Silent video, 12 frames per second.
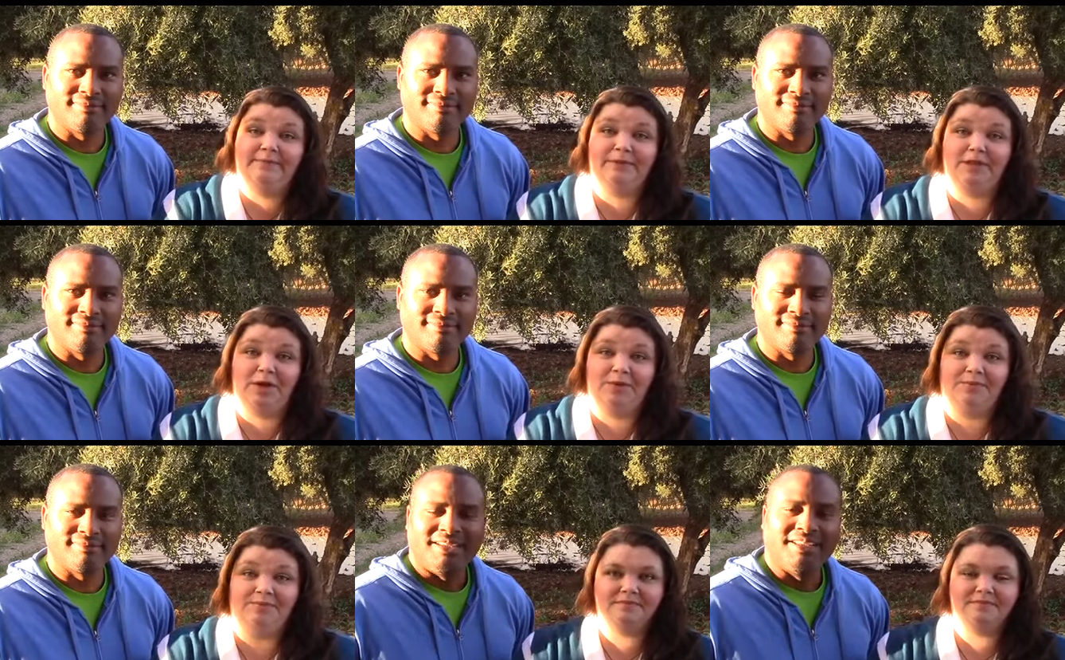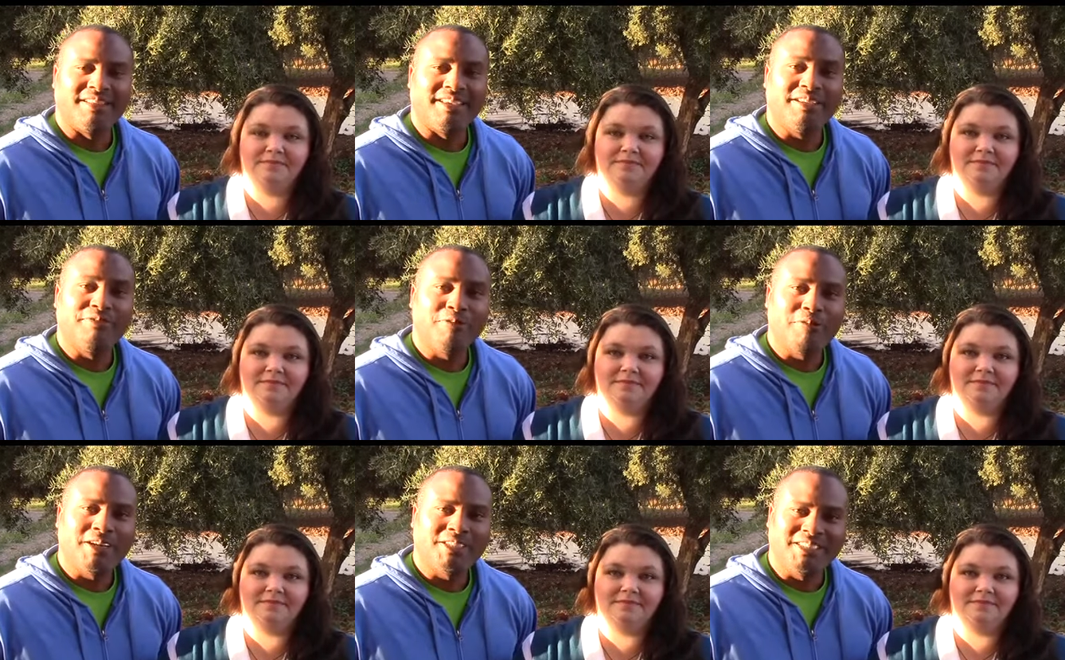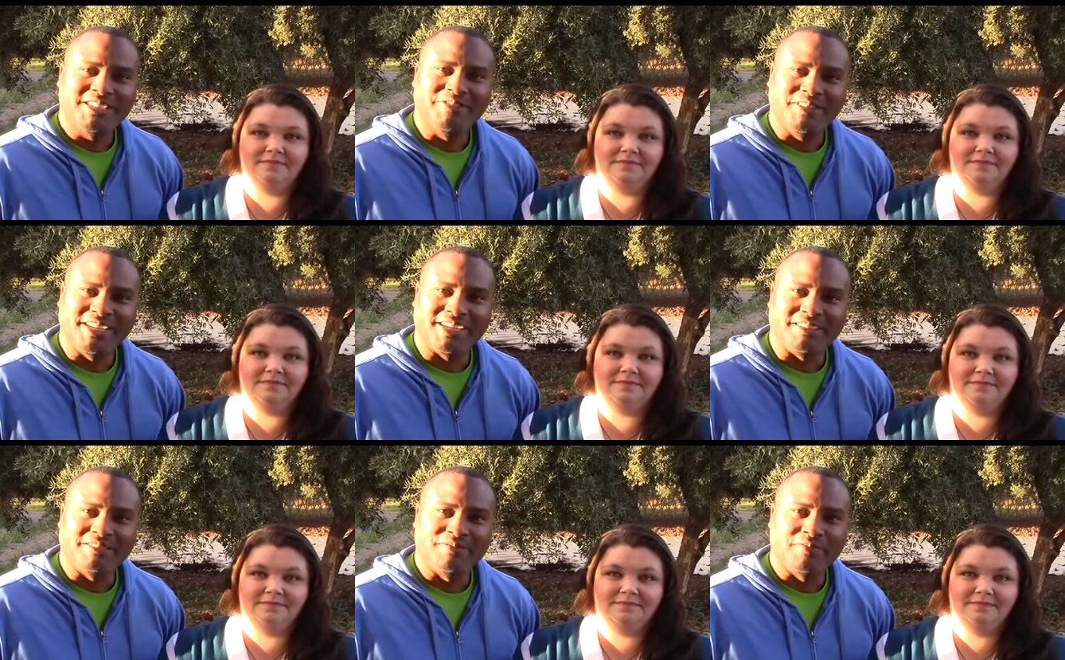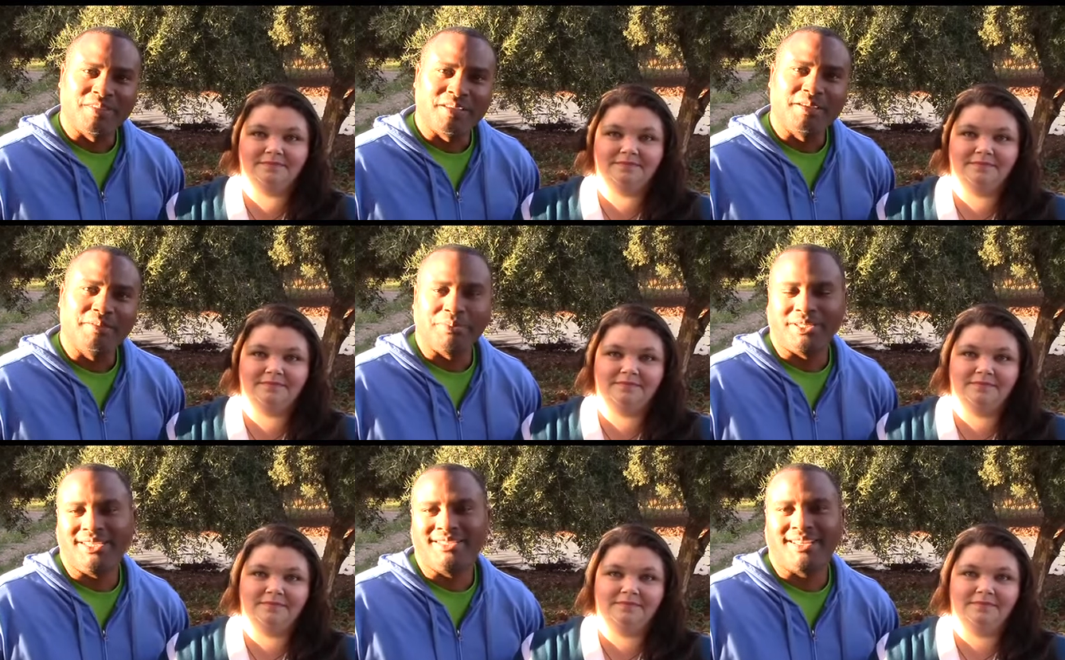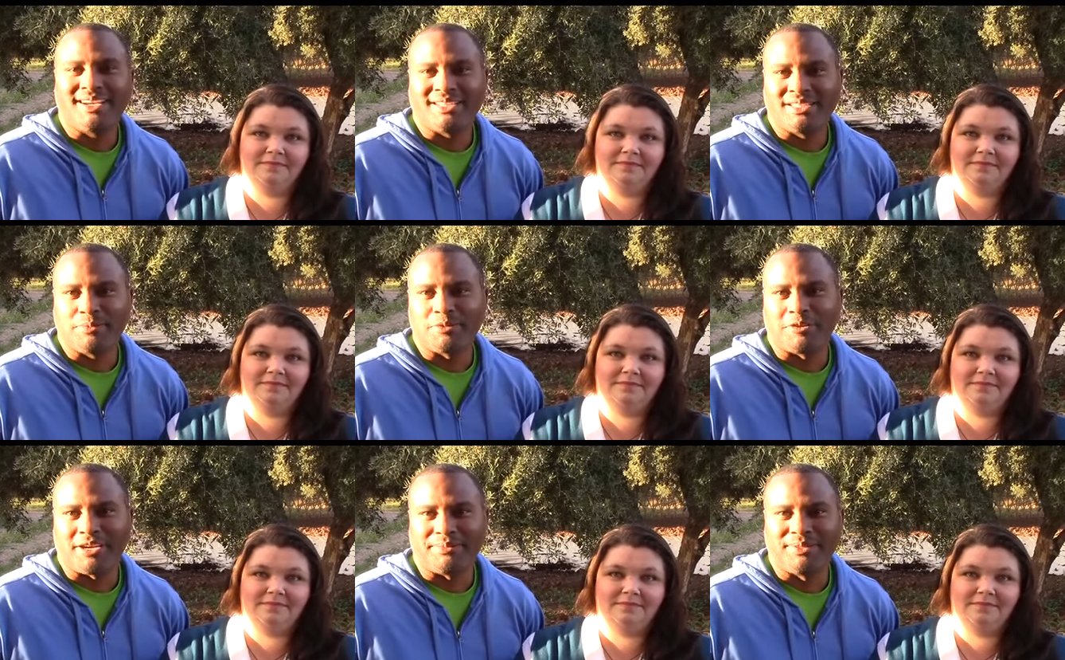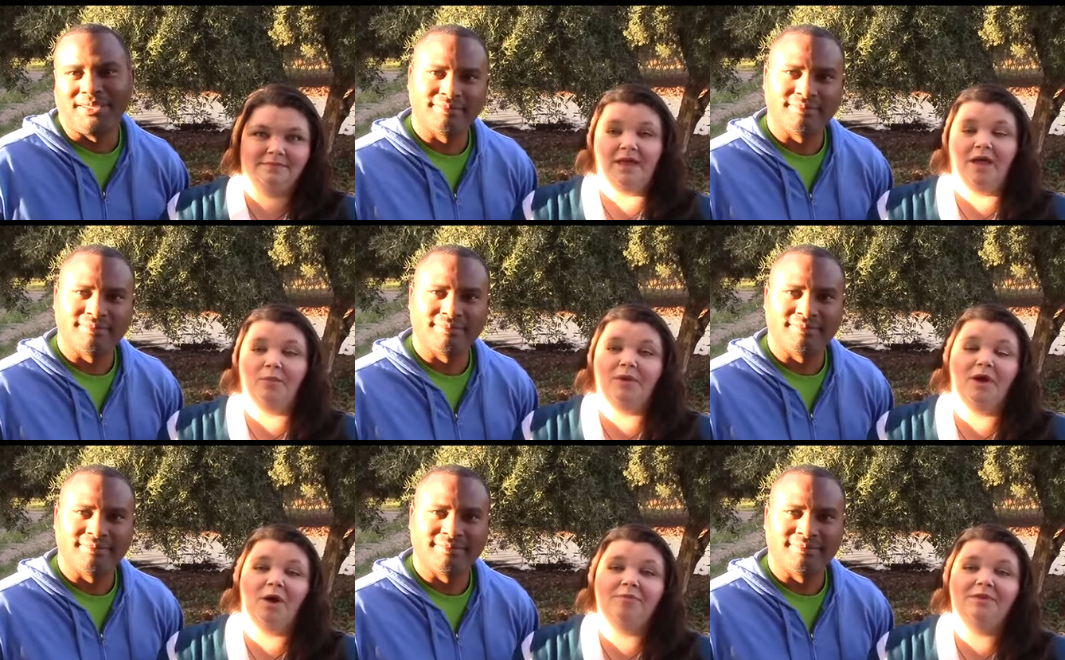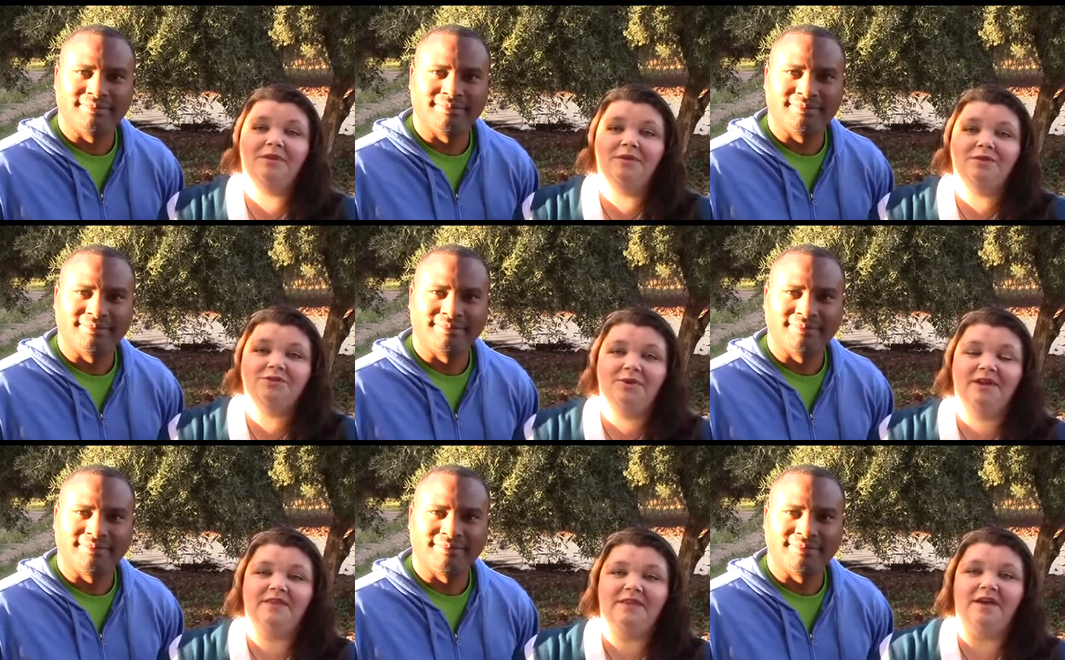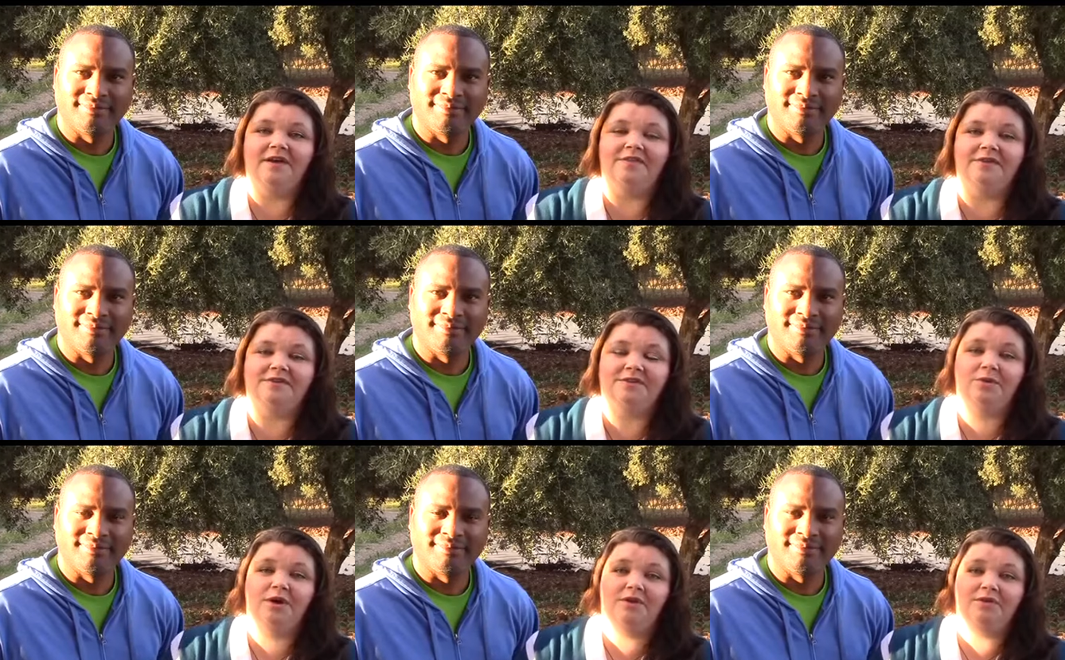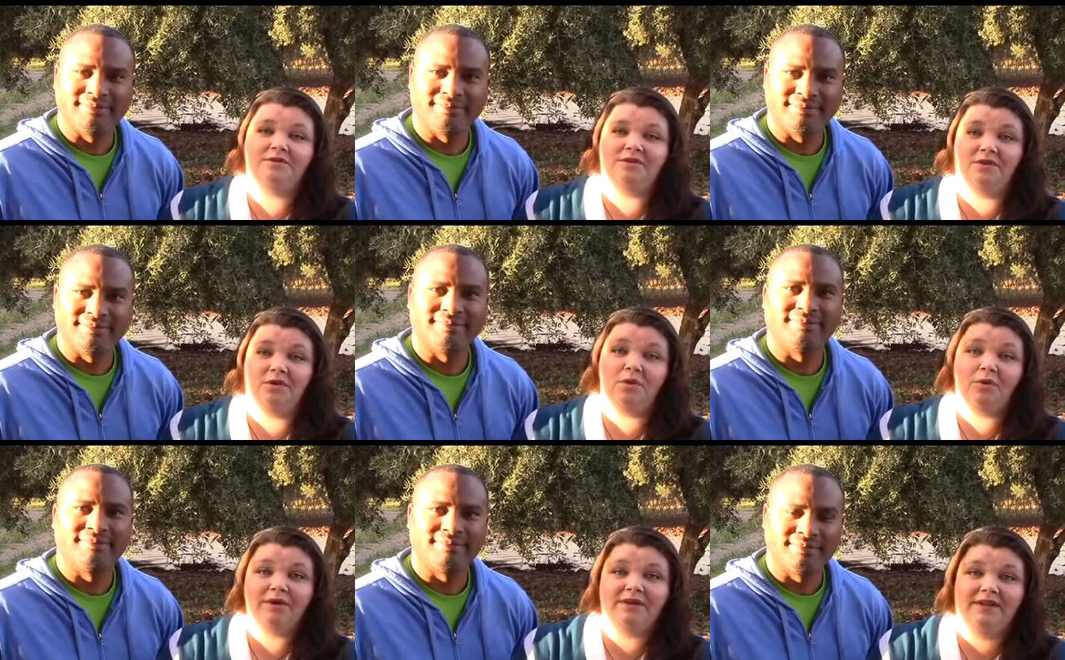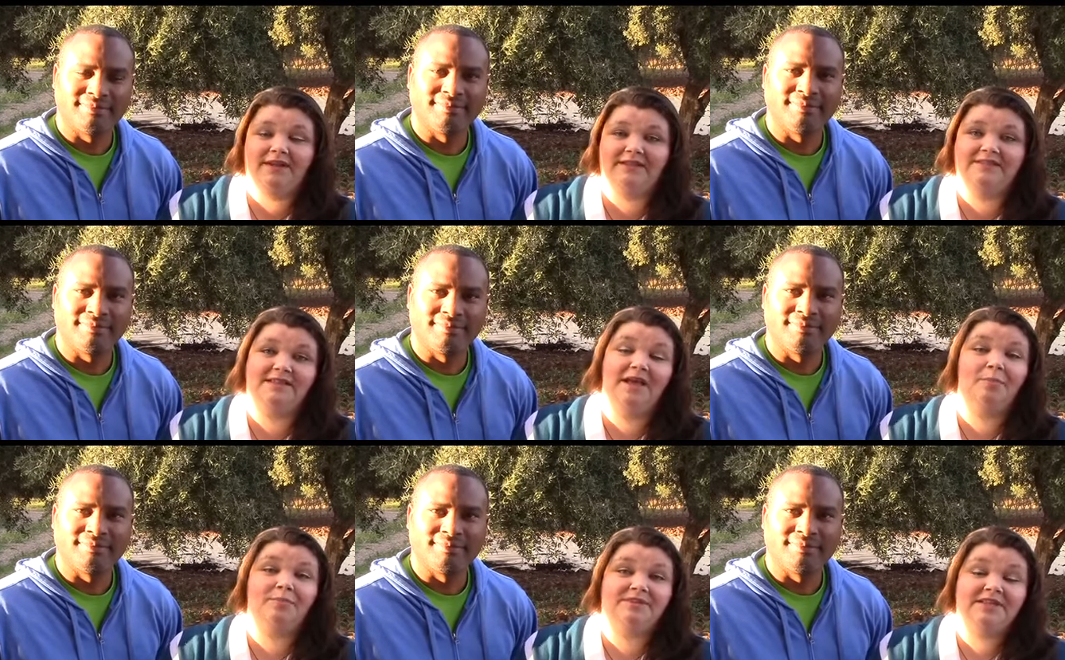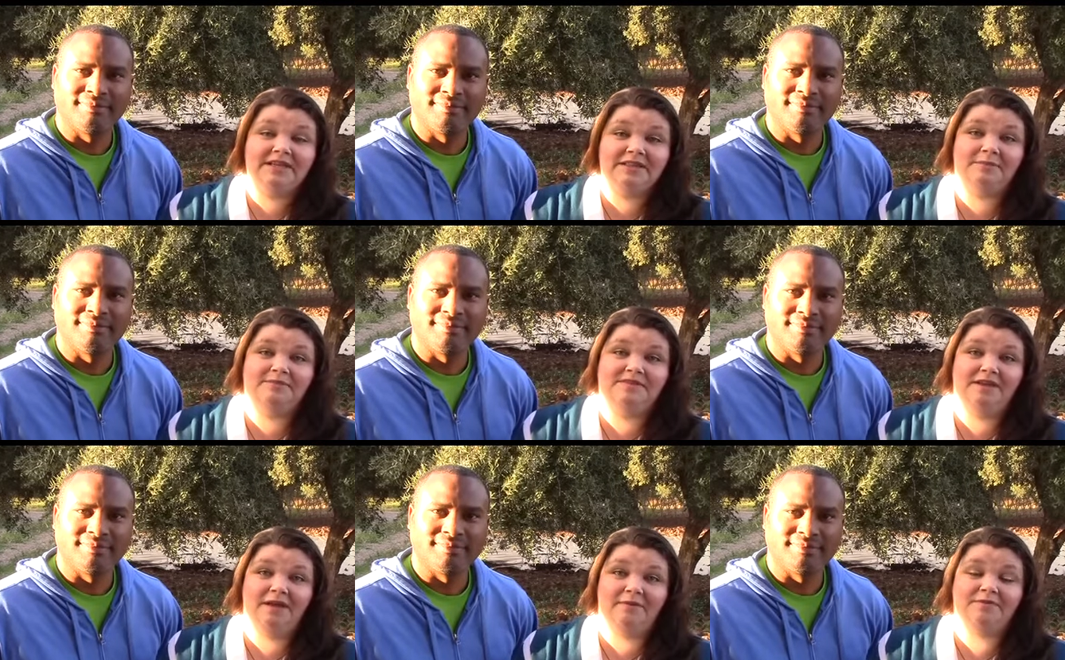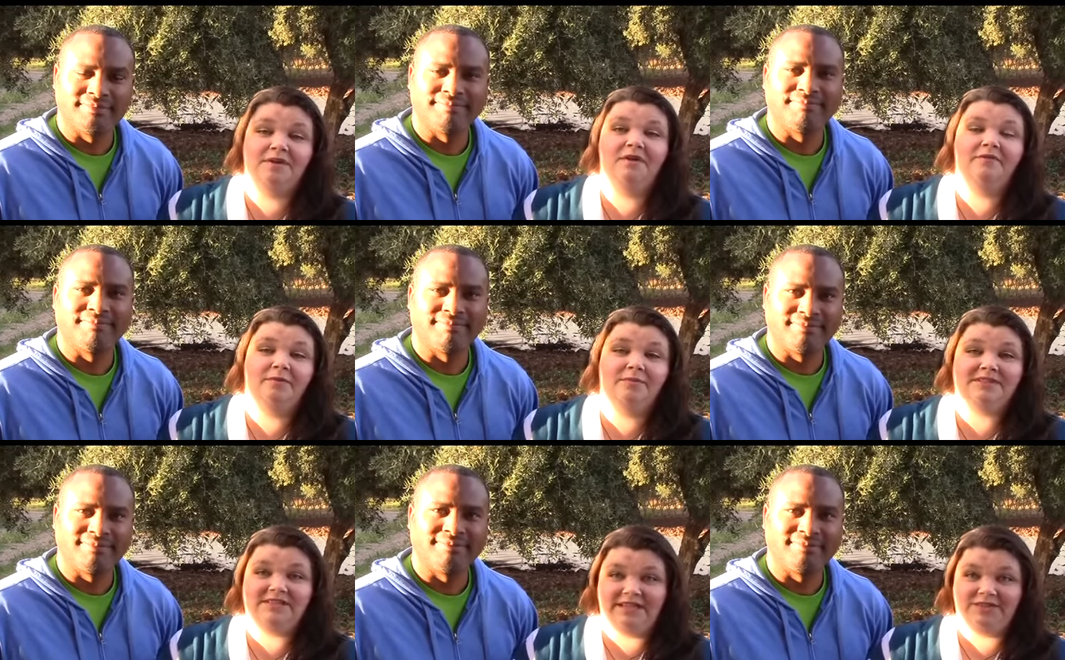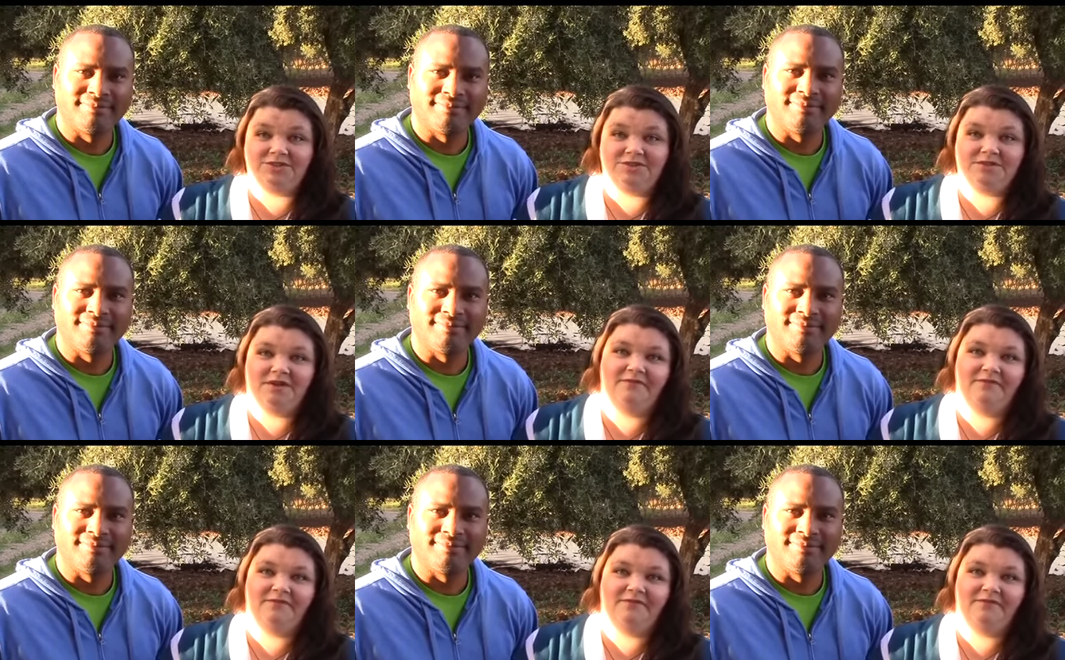Speaker 1: below.
Speaker 2: Thank you for watching this video. Please like and subscribe.
Speaker 1: And we hope that you'll join the others who are using Orgonite to help protect themselves from the dangers of